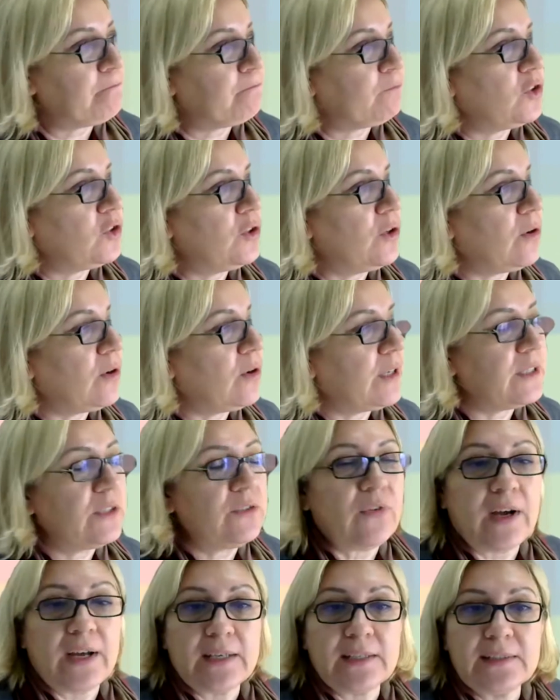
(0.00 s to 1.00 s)
Your
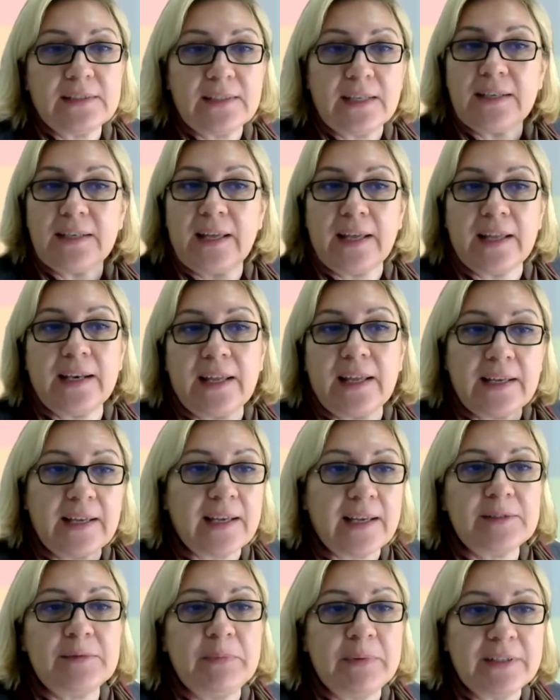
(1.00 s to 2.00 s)
advice and
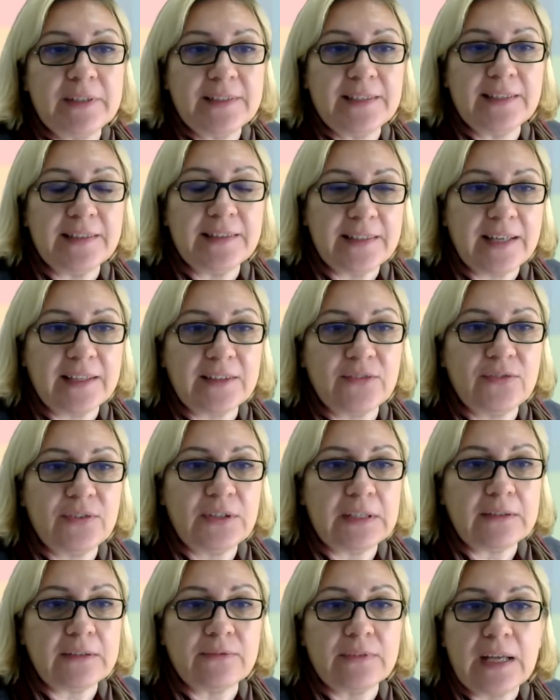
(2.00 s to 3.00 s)
expert in that
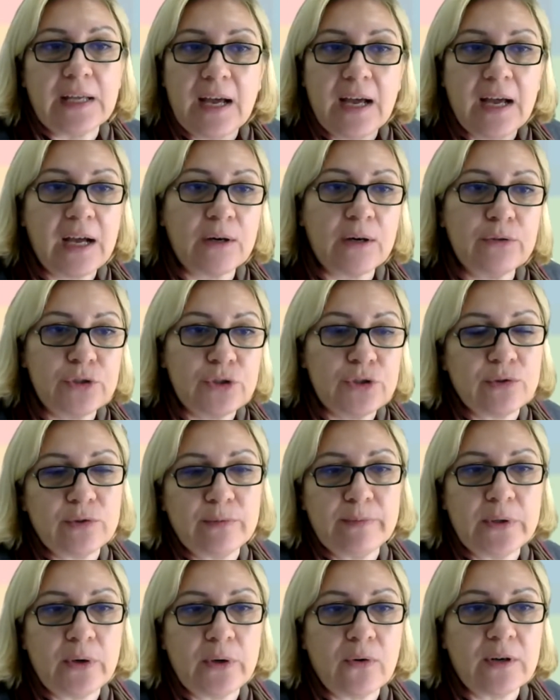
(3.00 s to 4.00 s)
field, how it
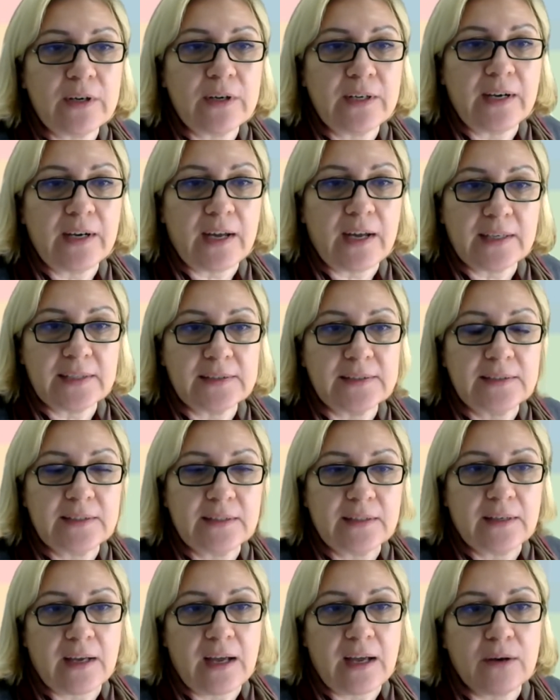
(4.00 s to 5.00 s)
should be organized,
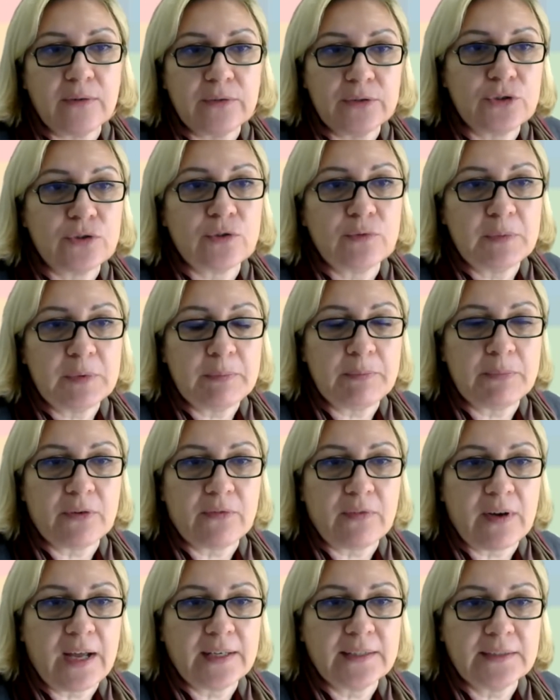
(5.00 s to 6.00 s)
how it should be
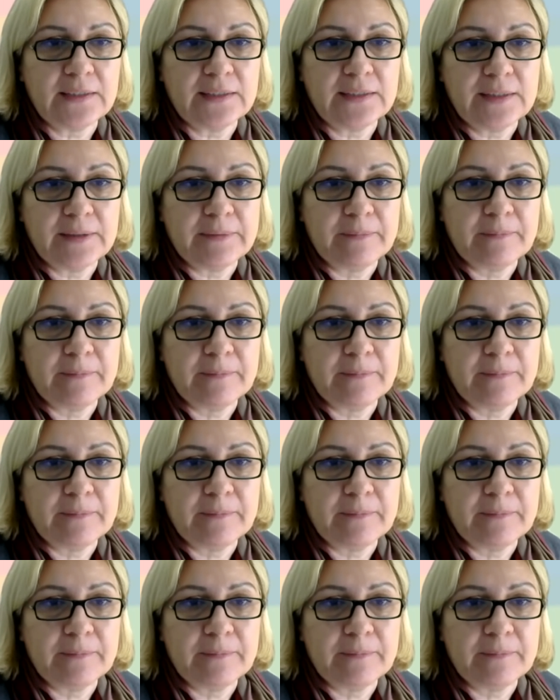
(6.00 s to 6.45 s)
provided.